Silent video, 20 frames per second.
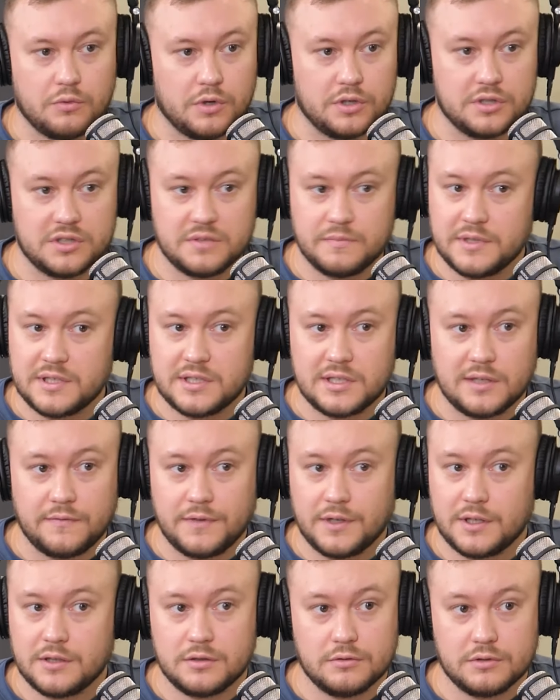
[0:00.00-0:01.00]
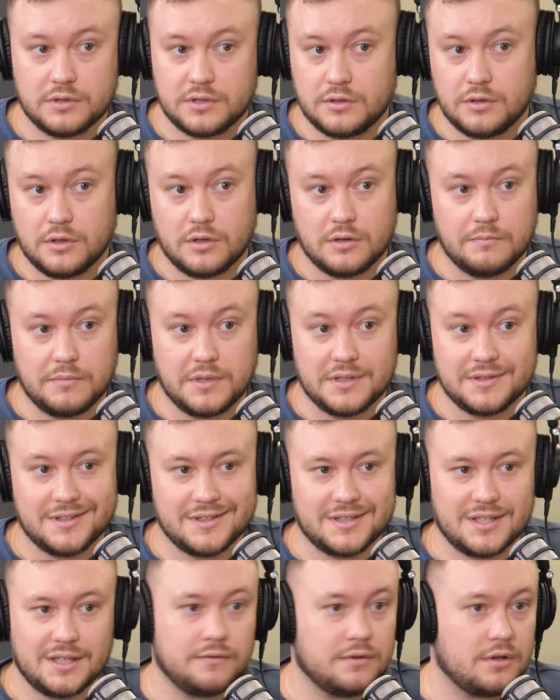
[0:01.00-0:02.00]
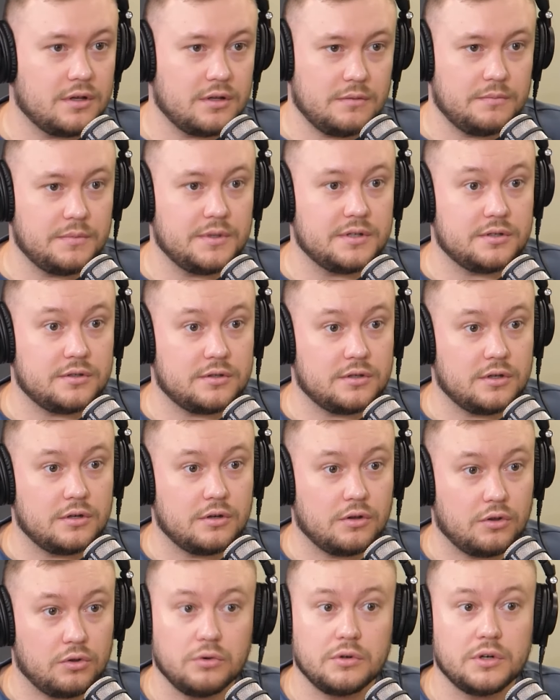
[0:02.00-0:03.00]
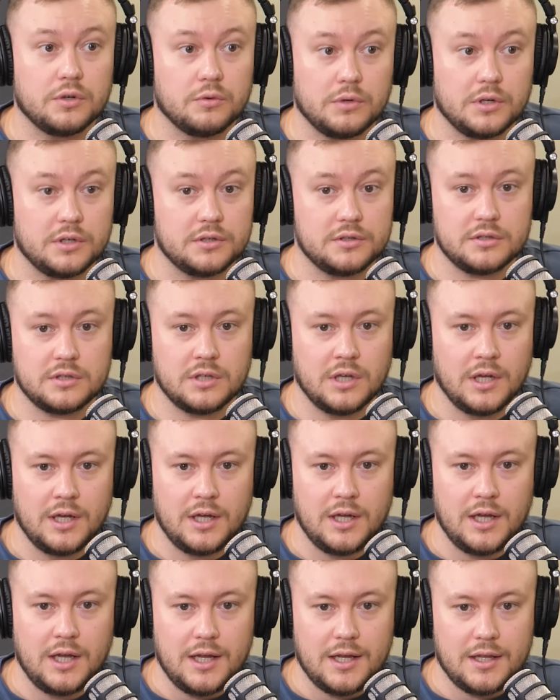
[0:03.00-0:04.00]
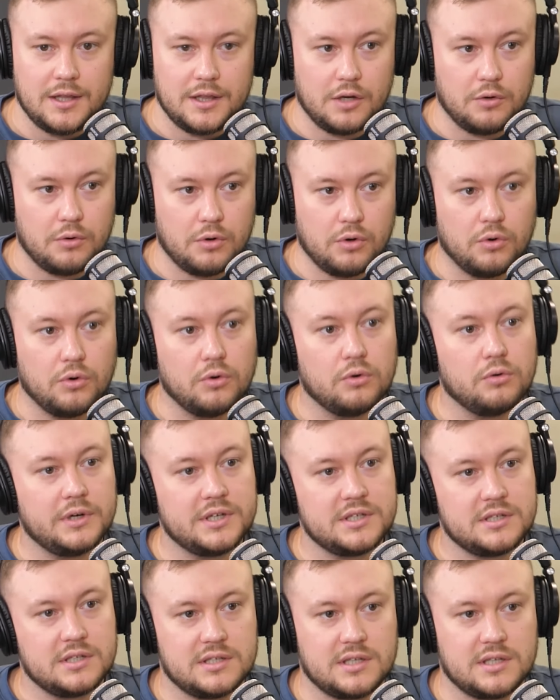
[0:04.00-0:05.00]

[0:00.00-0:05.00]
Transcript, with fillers: weren't specific to a certain business, even though the business owner thought it was. there were always the